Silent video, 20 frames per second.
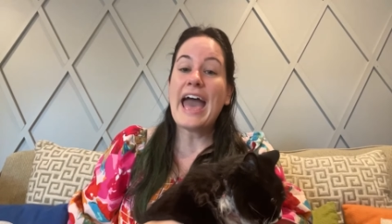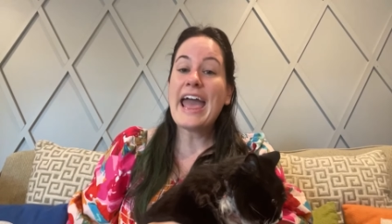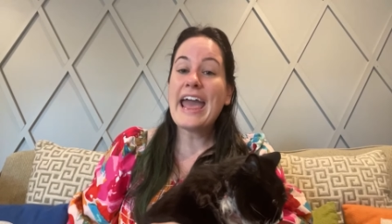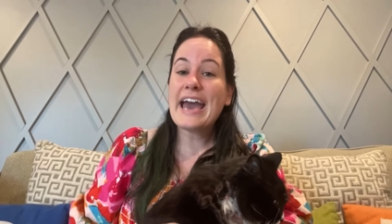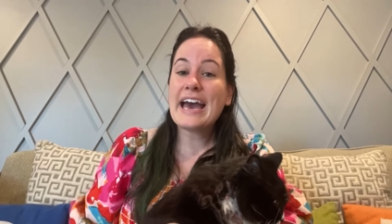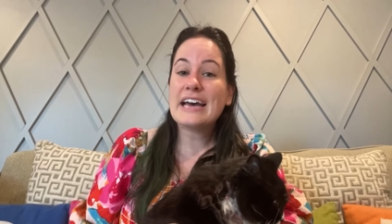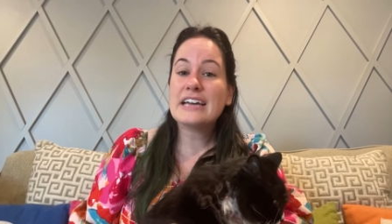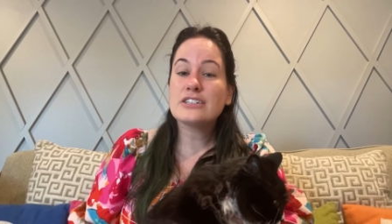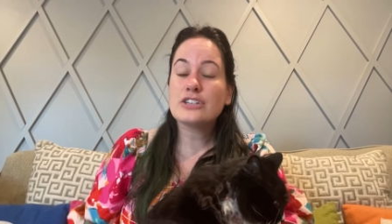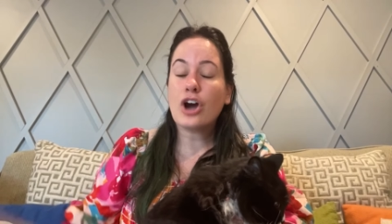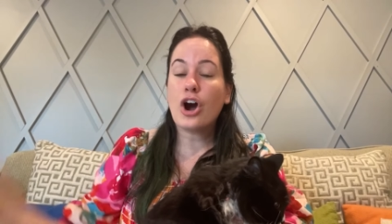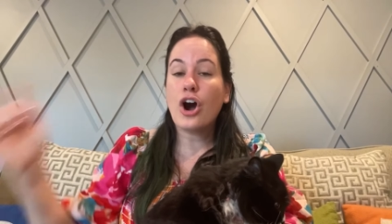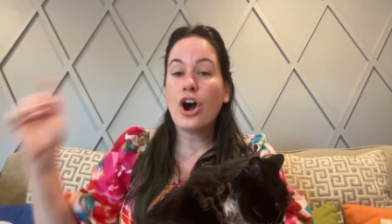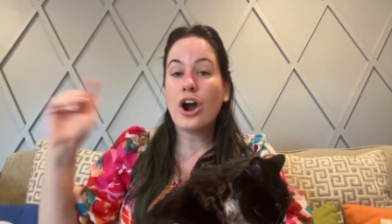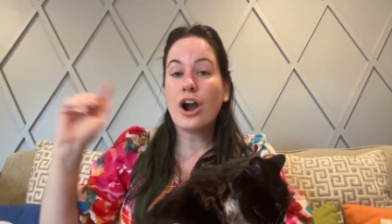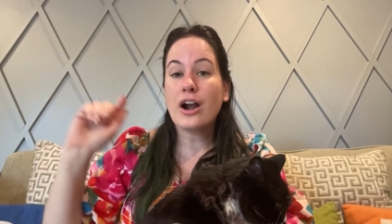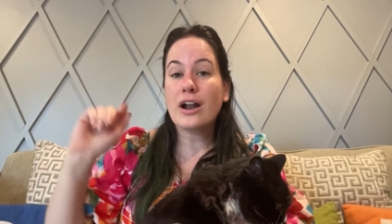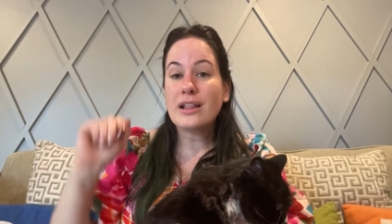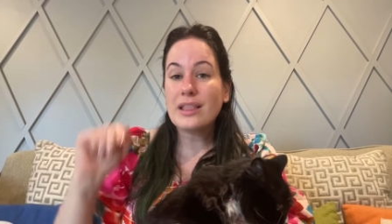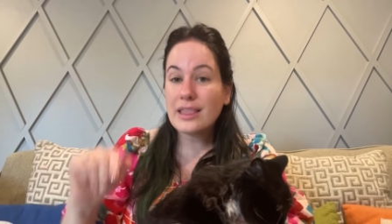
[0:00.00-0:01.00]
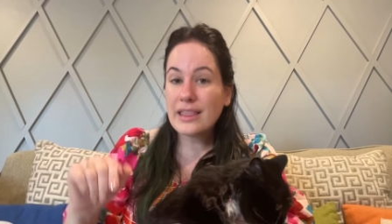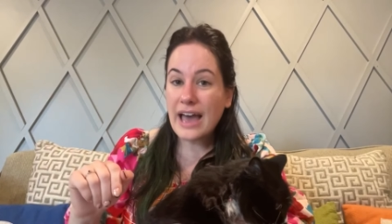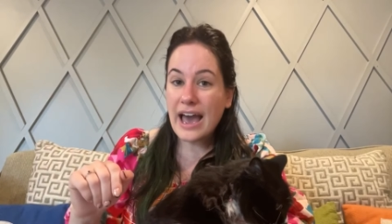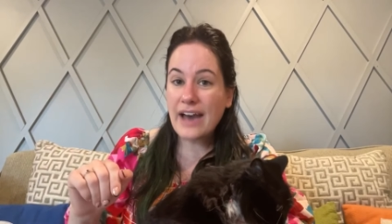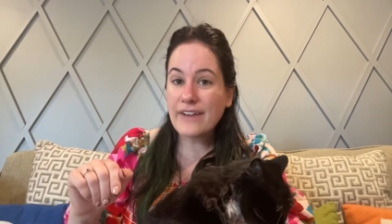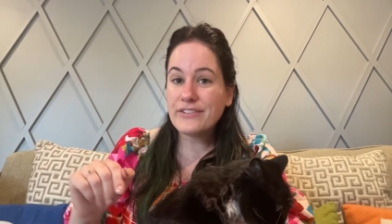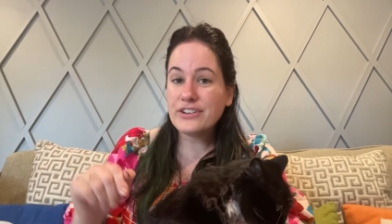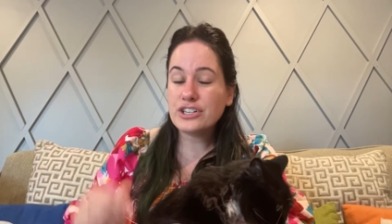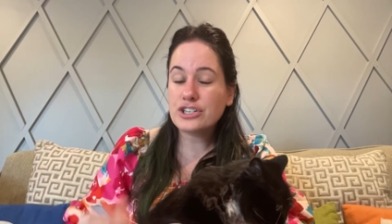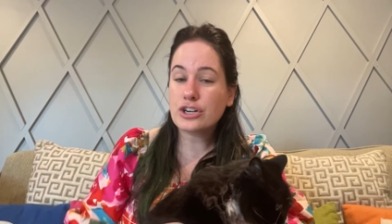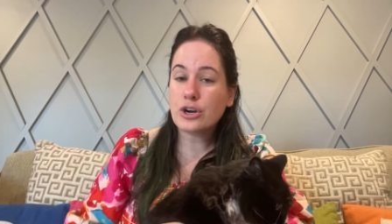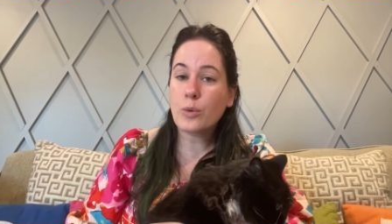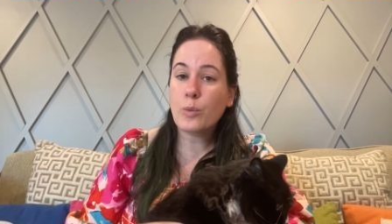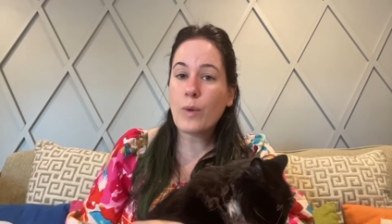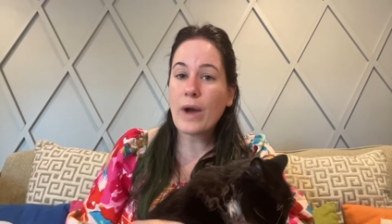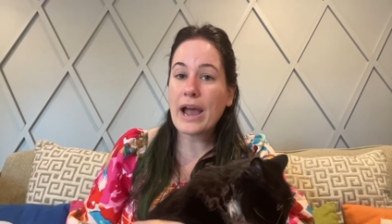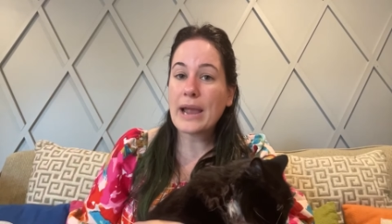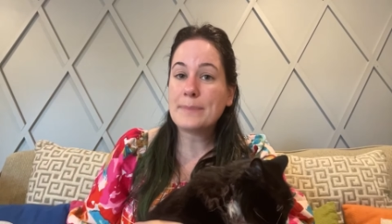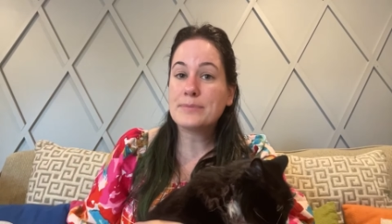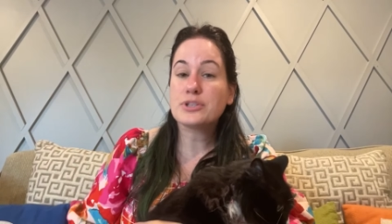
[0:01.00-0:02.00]
And our lavender
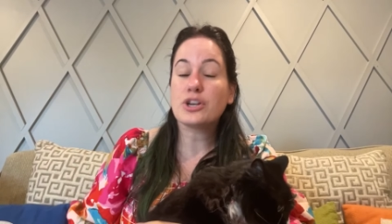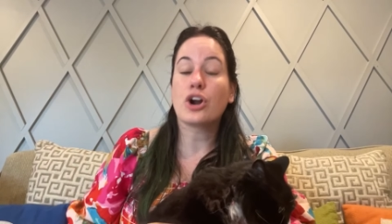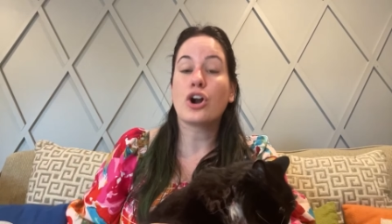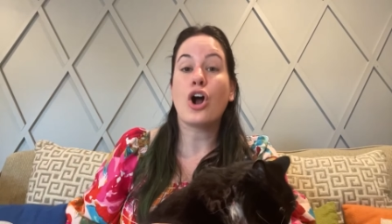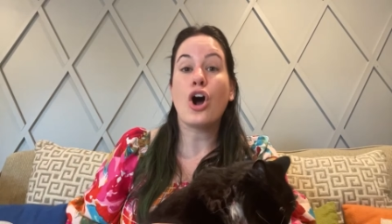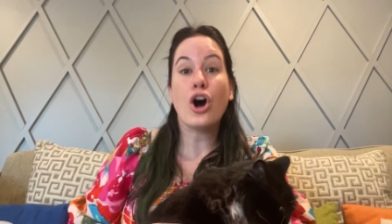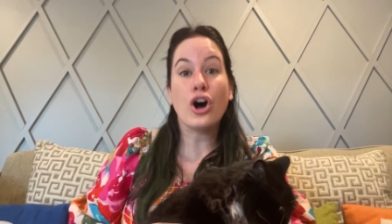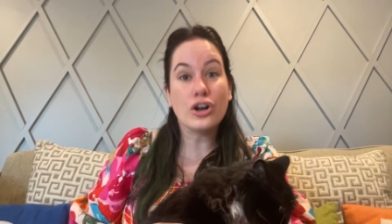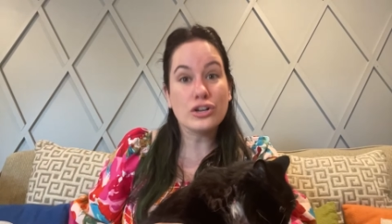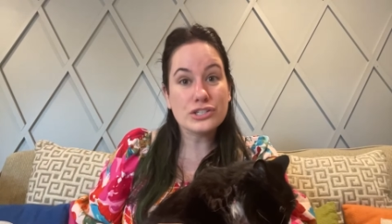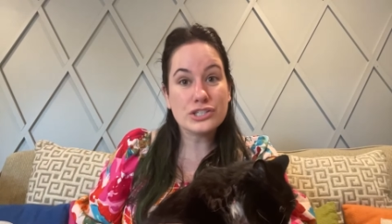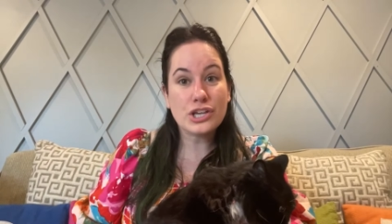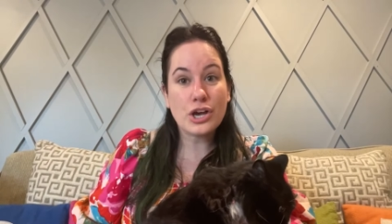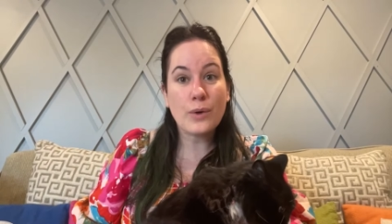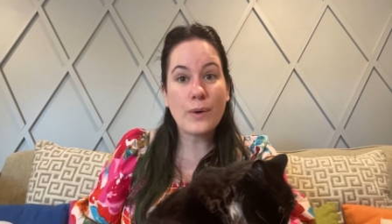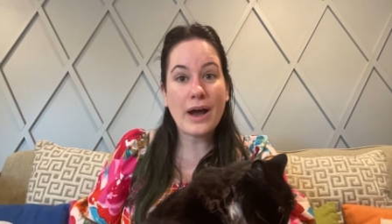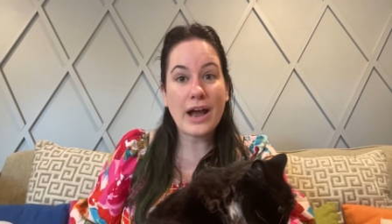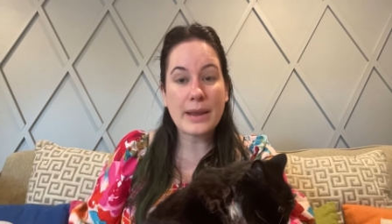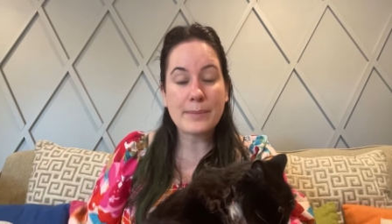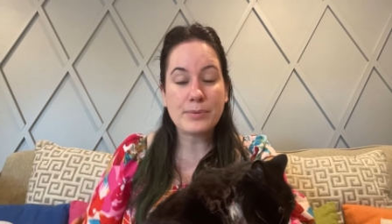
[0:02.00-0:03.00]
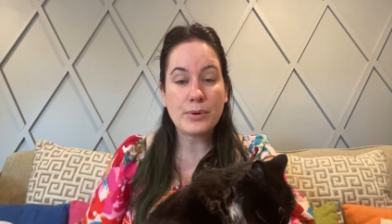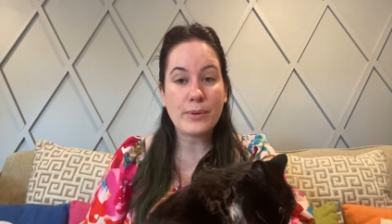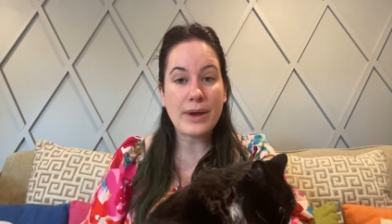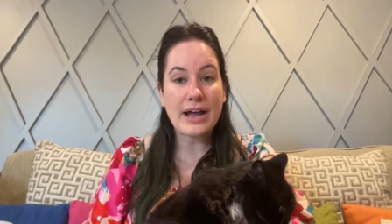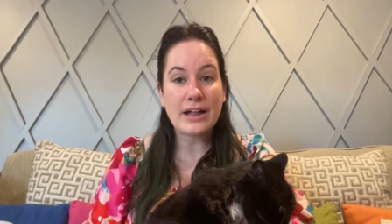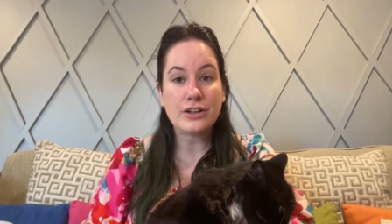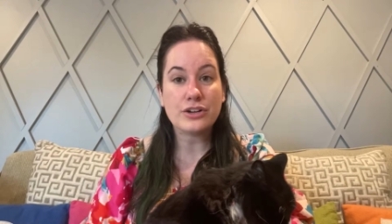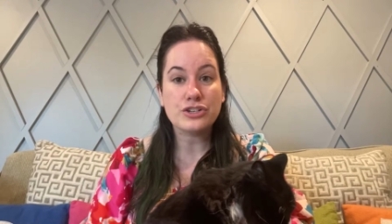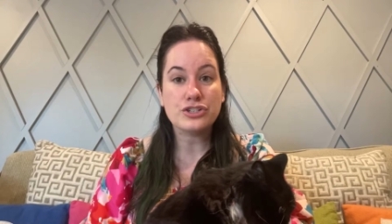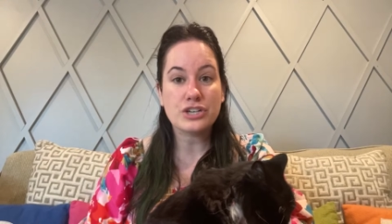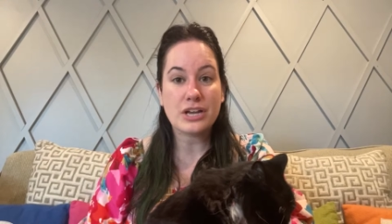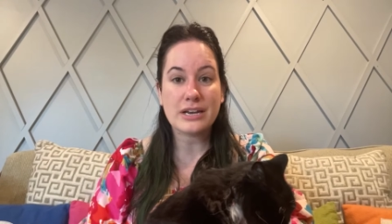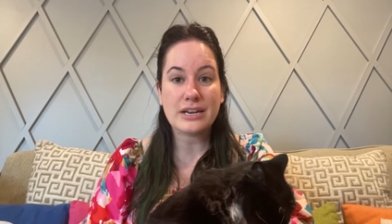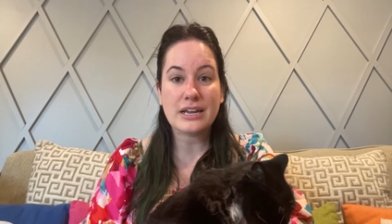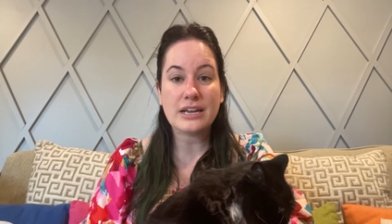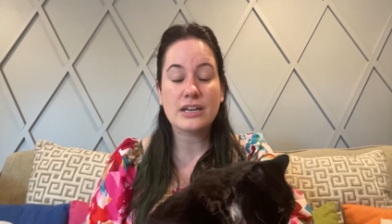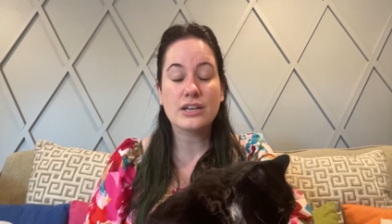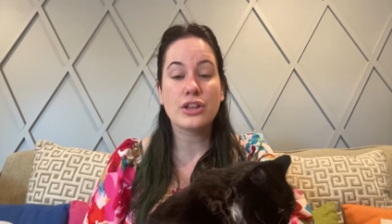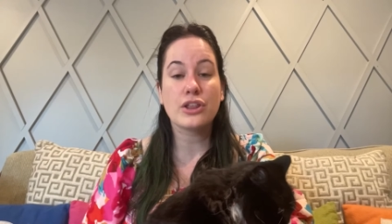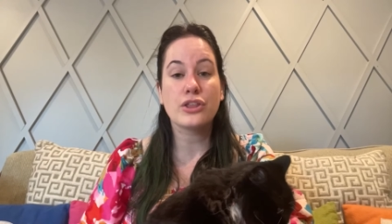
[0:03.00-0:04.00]
wipes are also
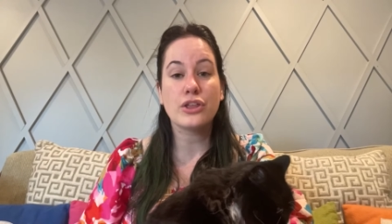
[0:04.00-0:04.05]
hypoallergenic.